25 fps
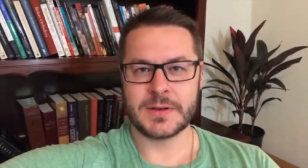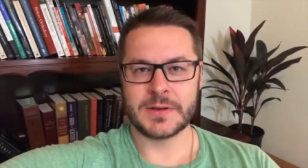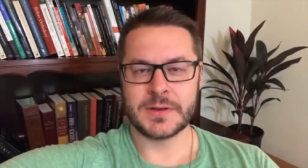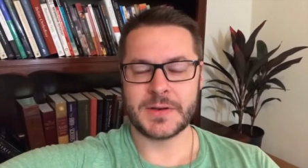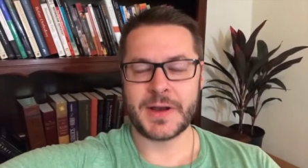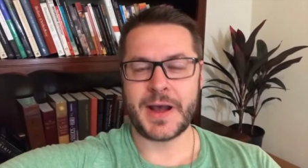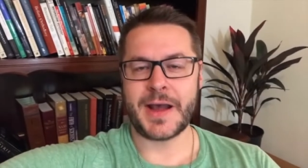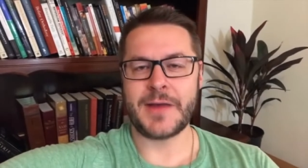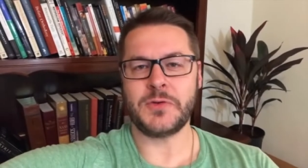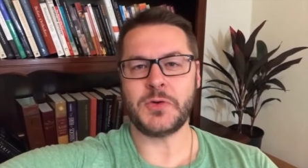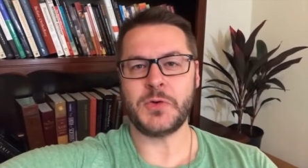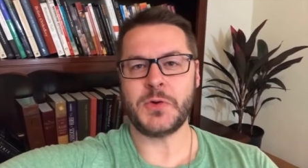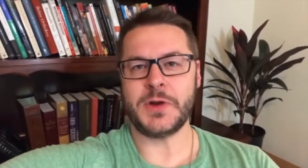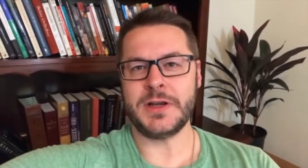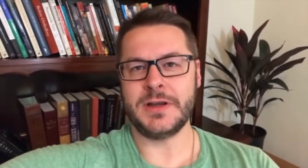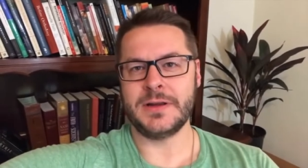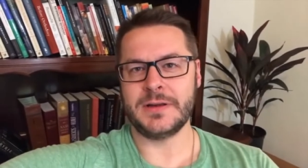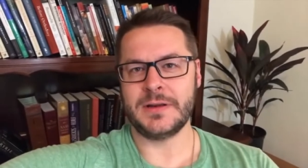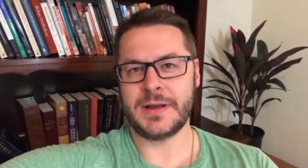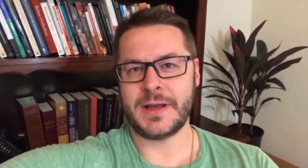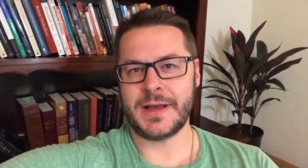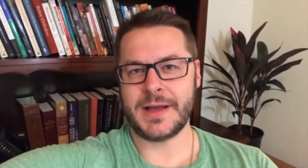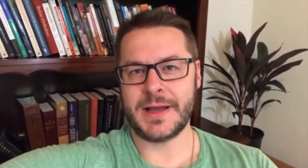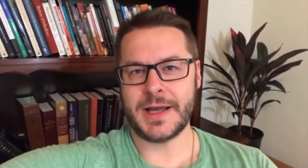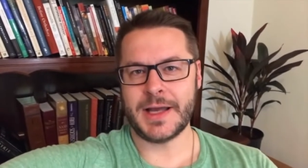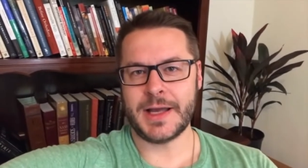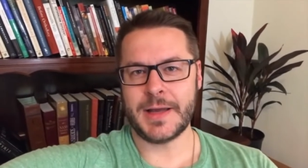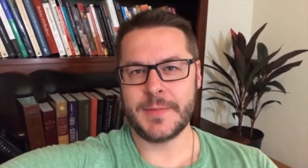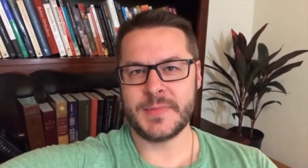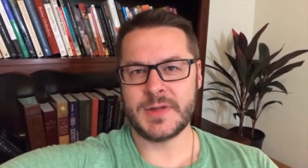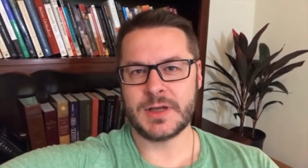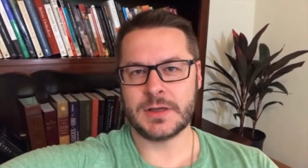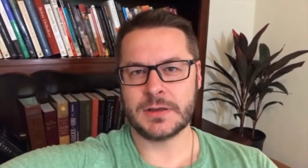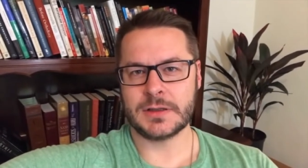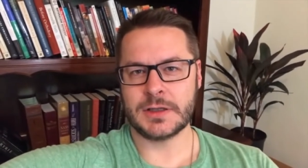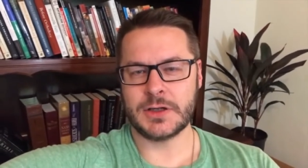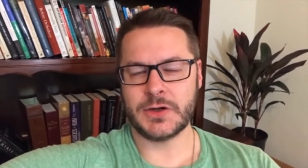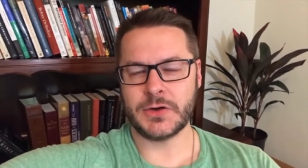Hi everyone,
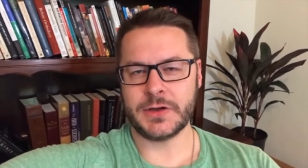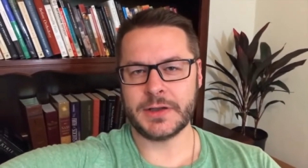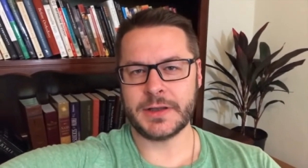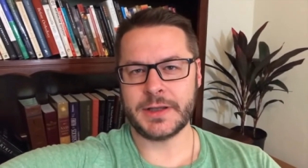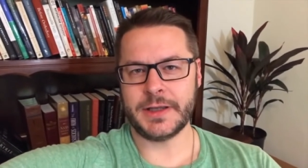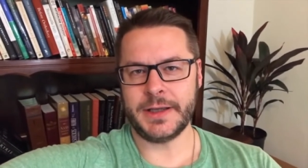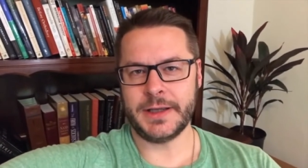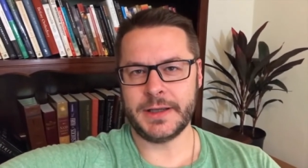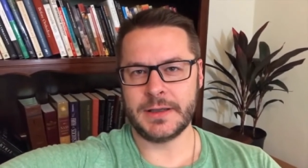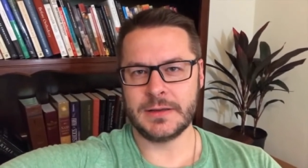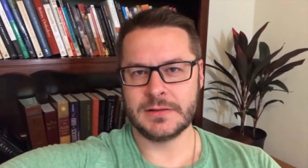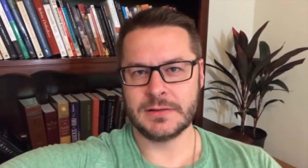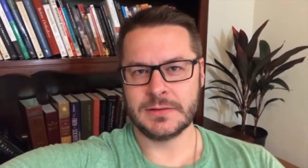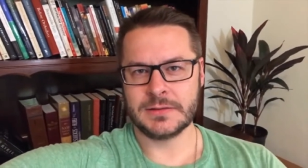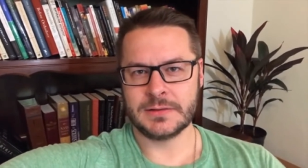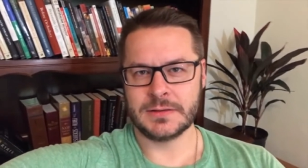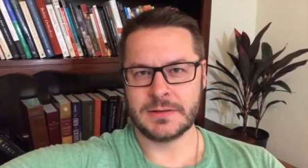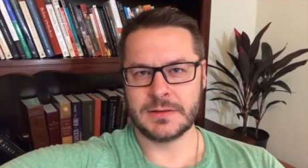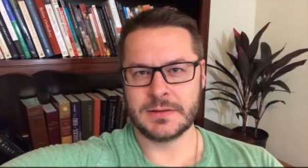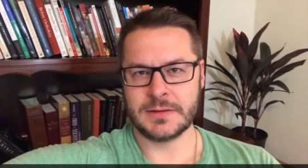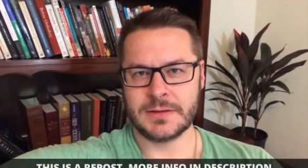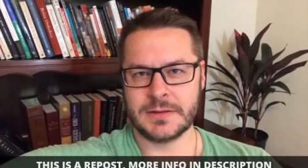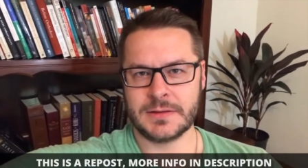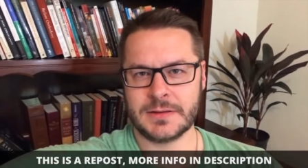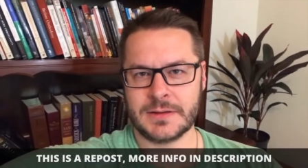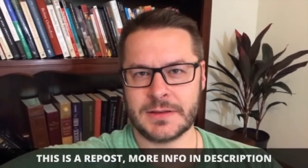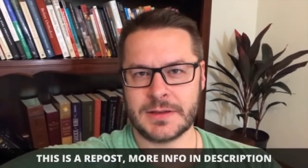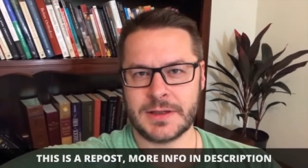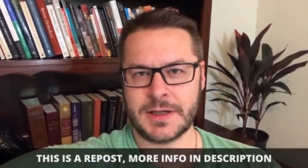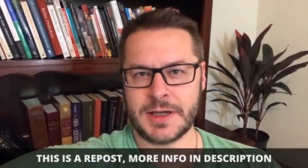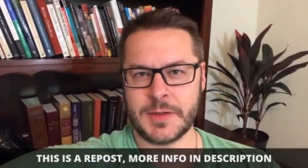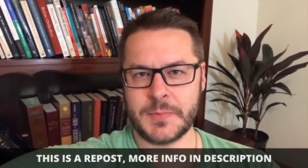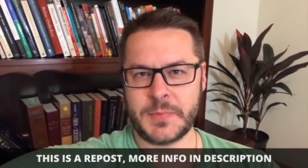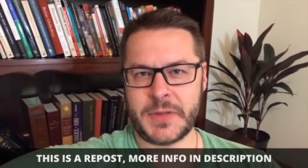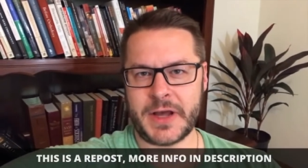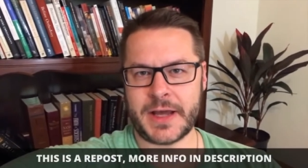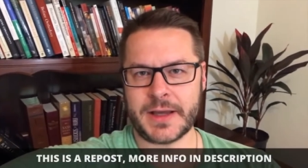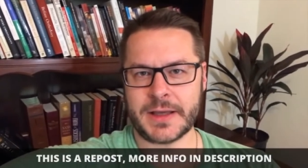I'm currently
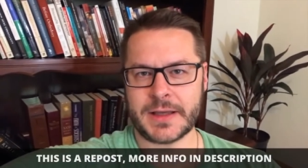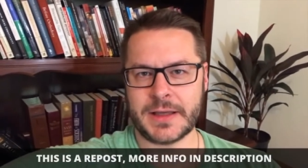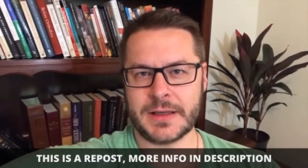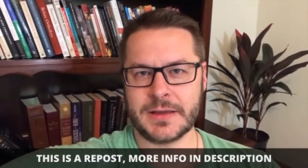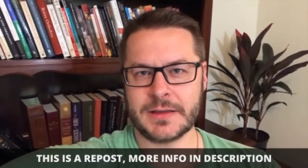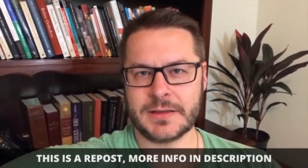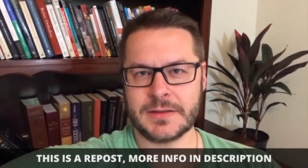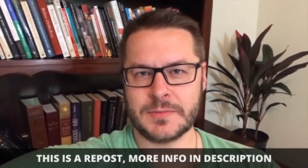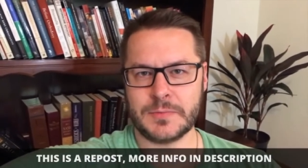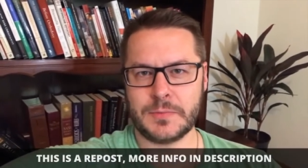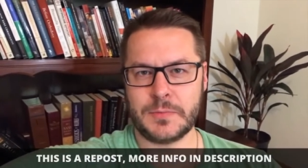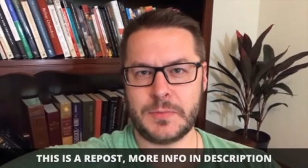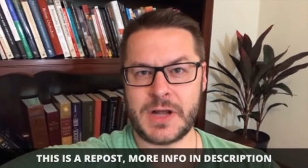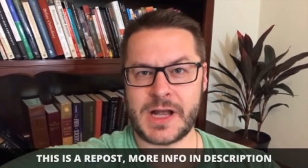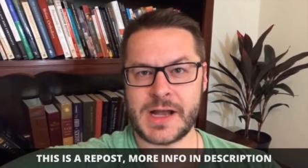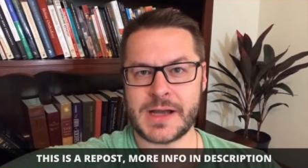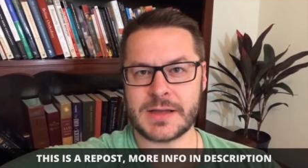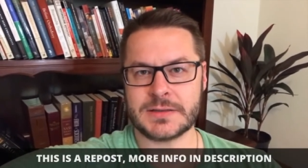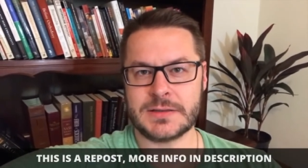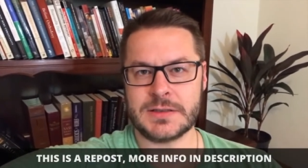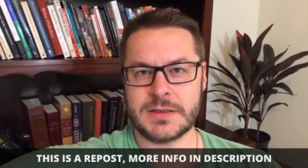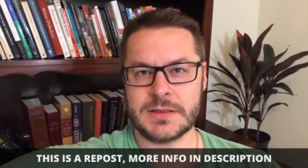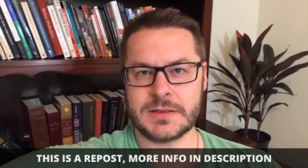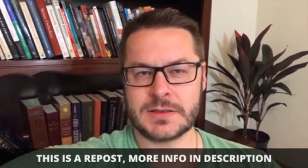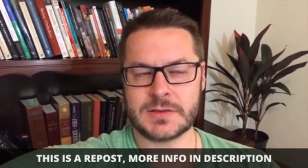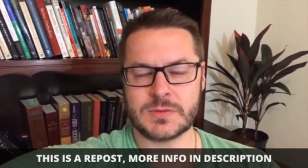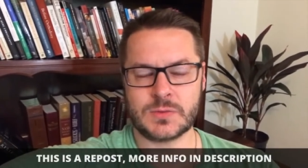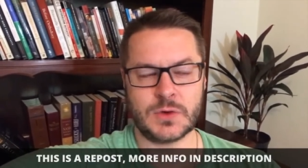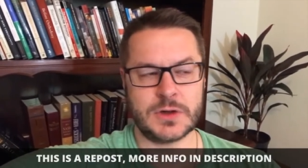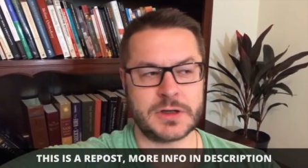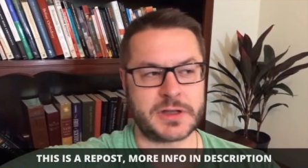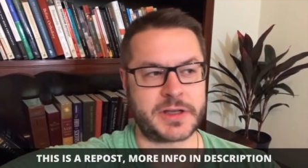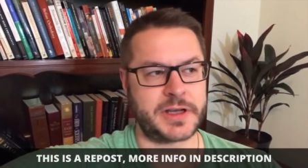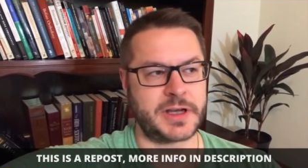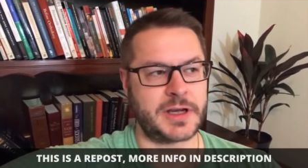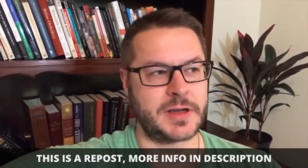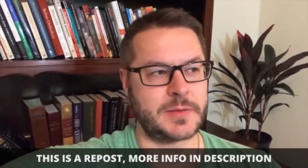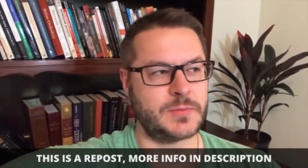unpacking boxes,
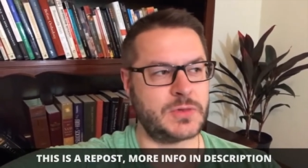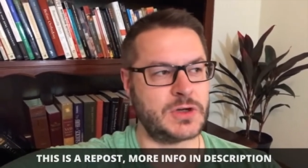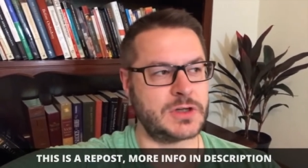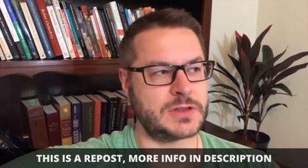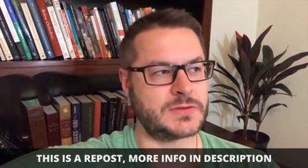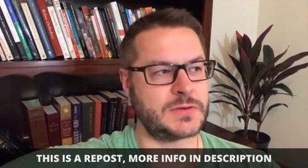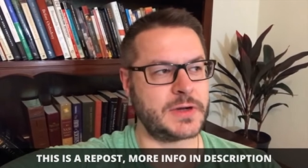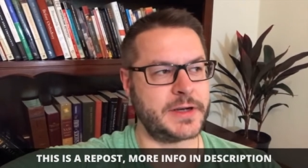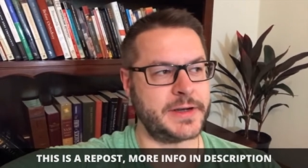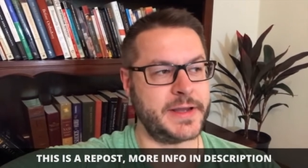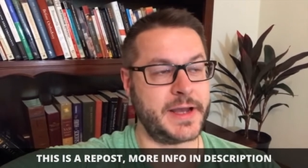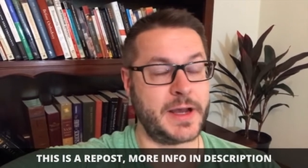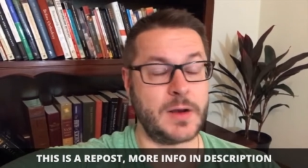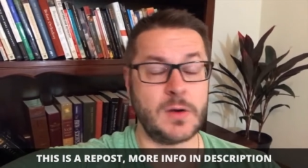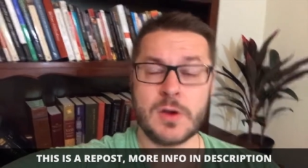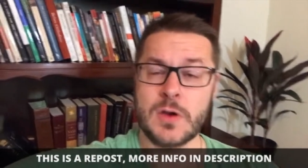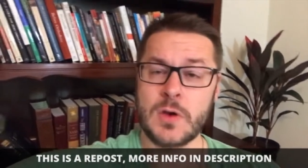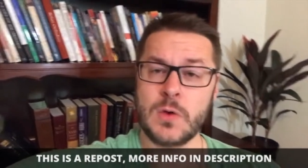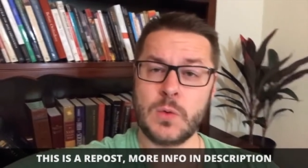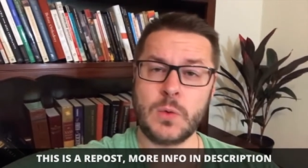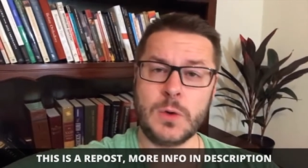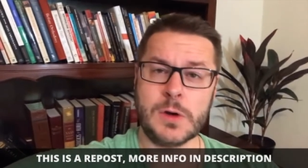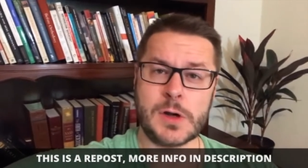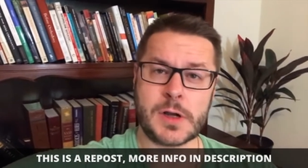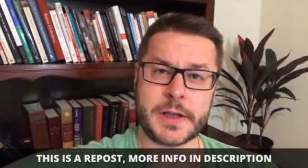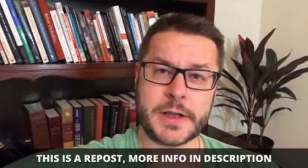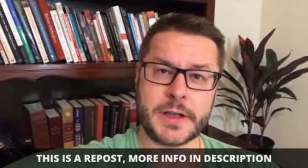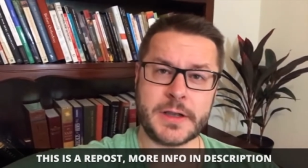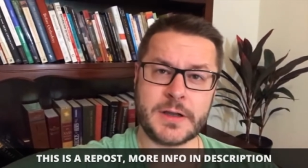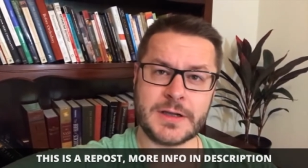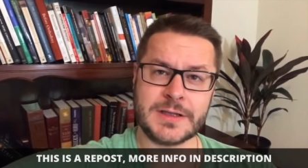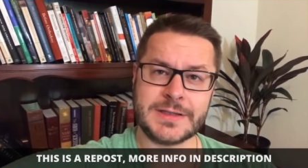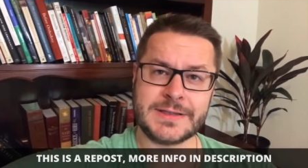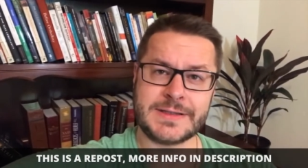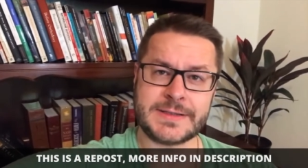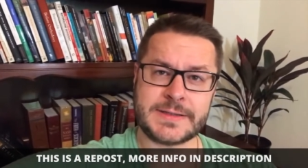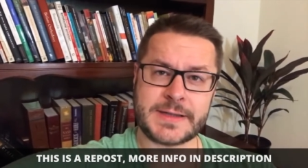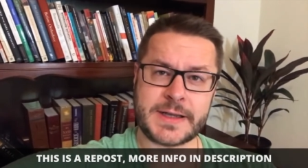working on books right now, working
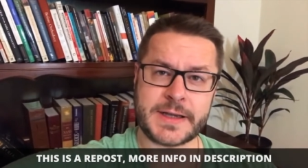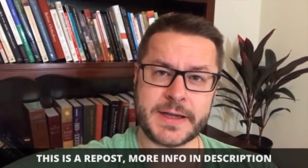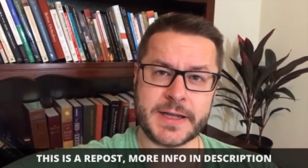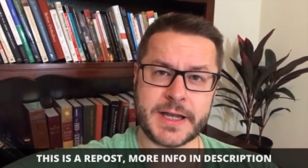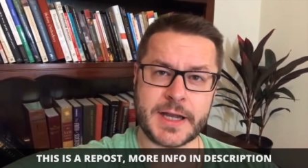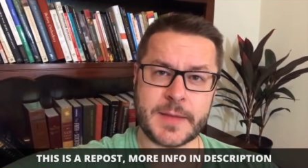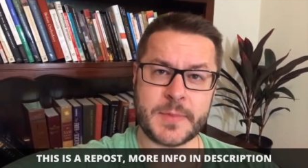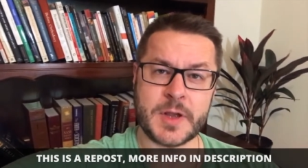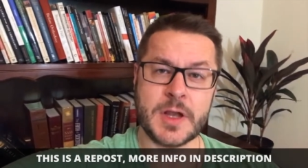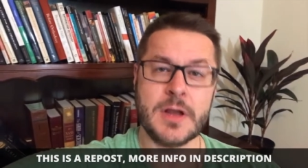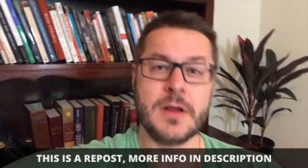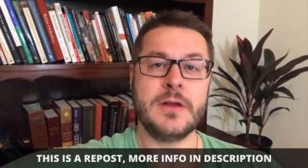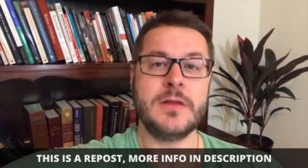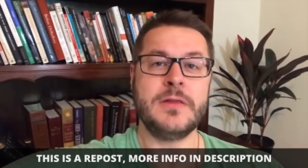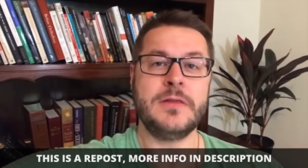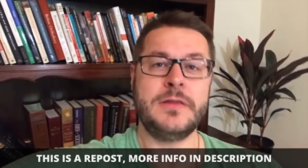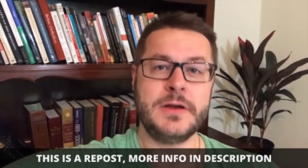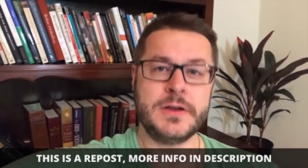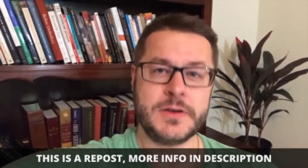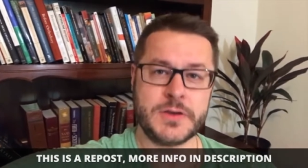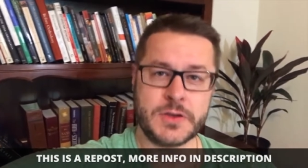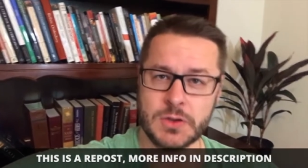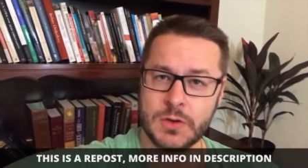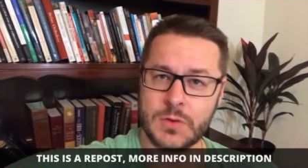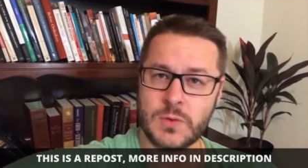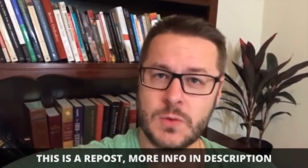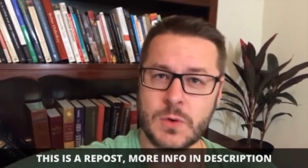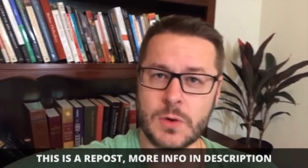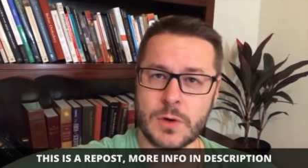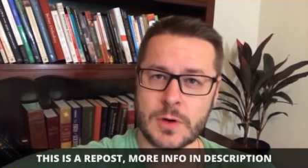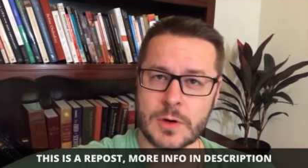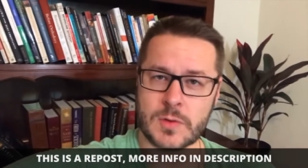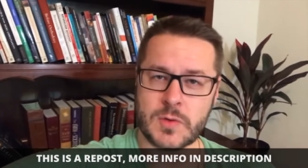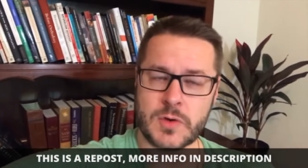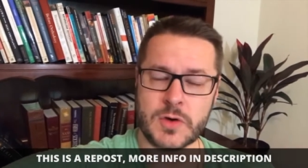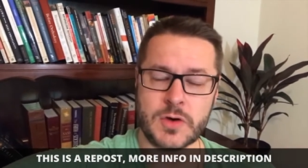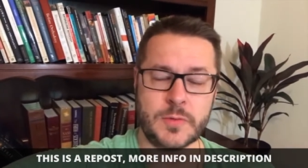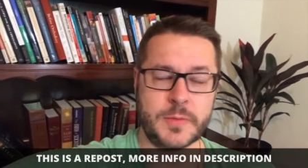on setting up the new
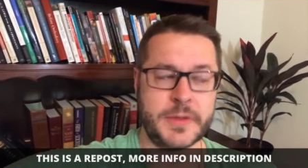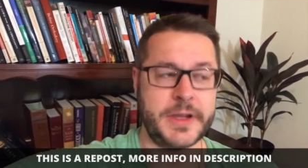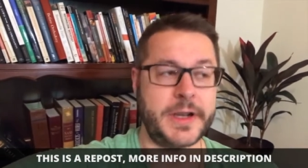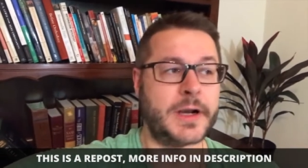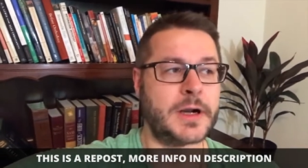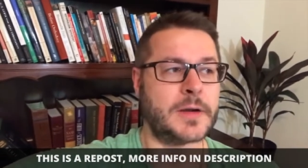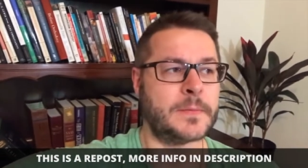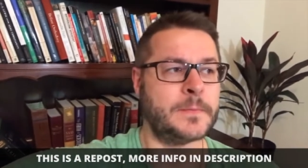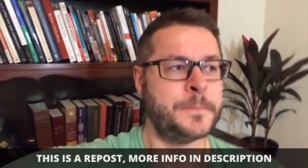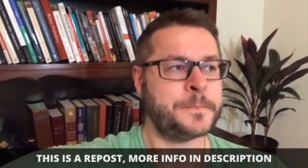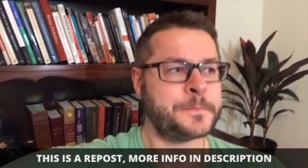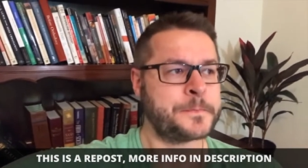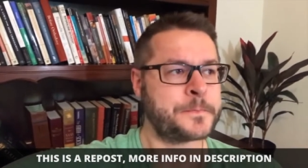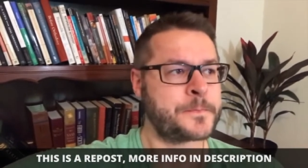war room here.